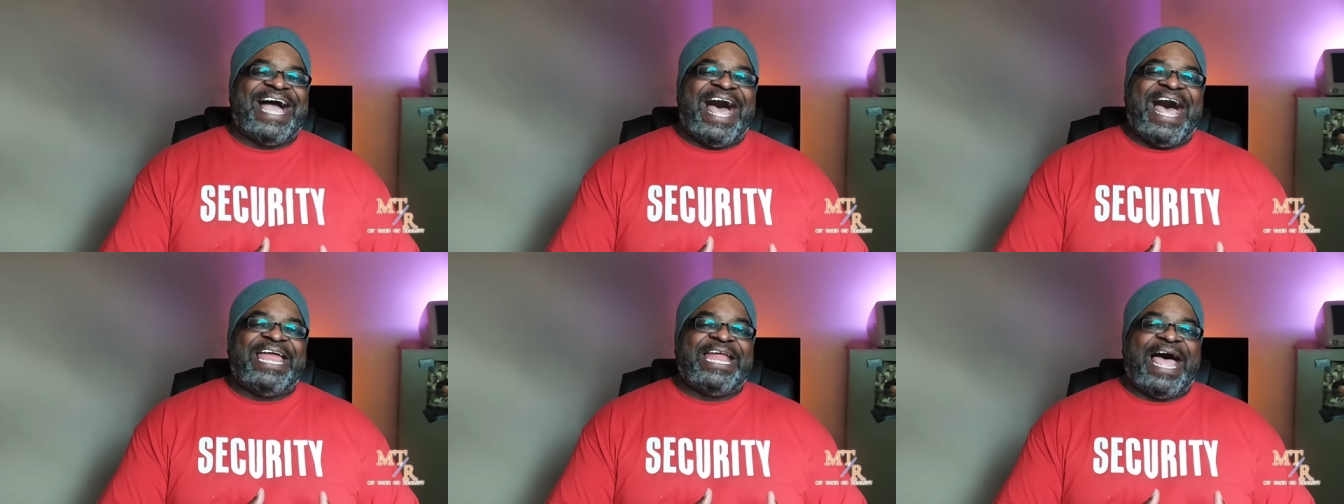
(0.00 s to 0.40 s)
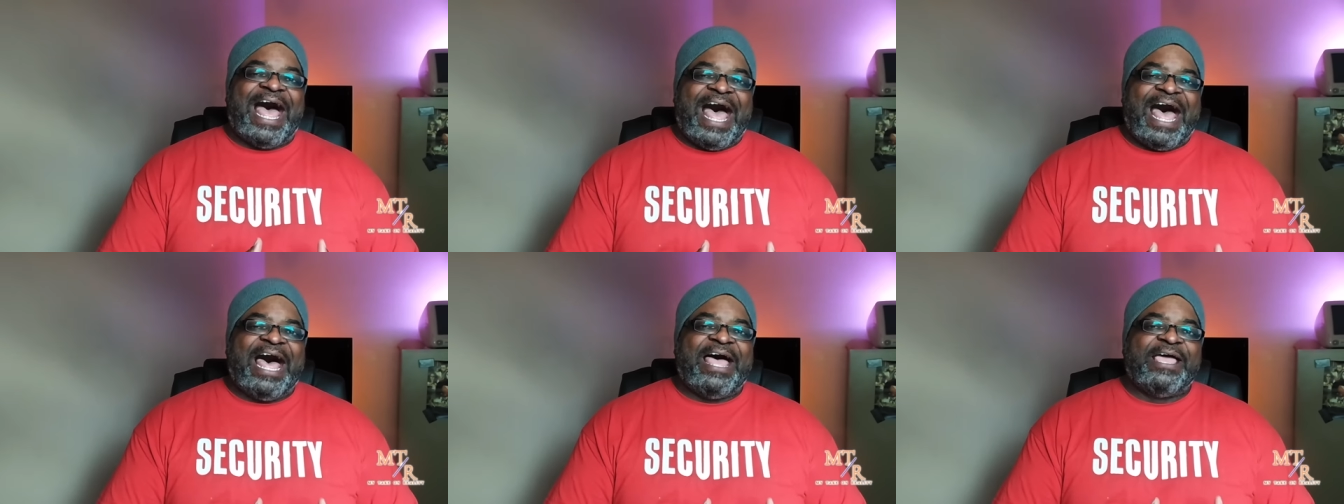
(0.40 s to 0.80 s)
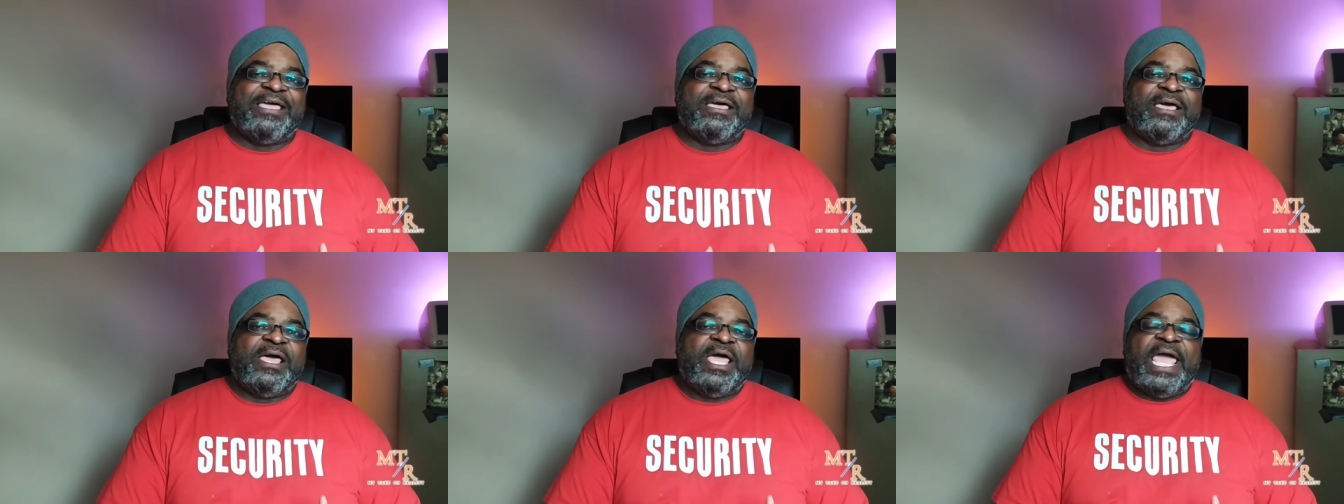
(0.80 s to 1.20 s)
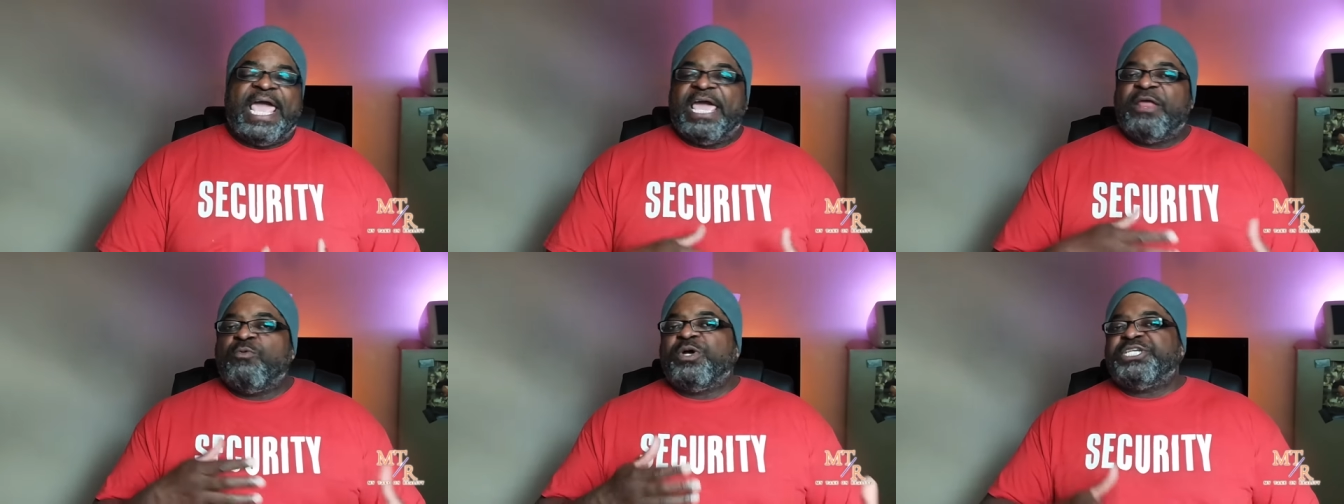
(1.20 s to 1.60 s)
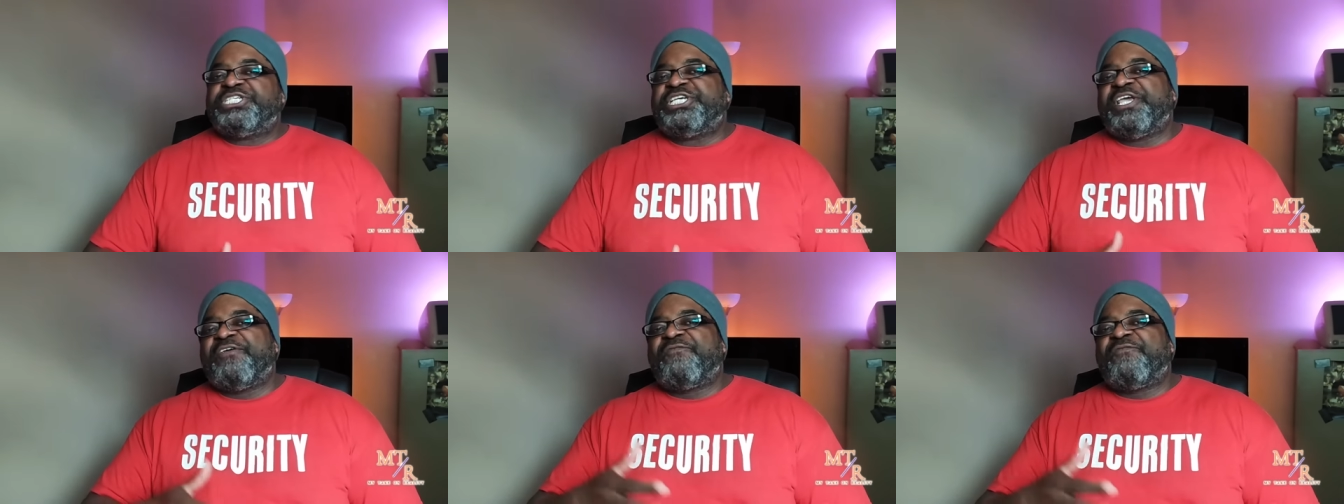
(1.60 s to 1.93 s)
eye to eye. And when she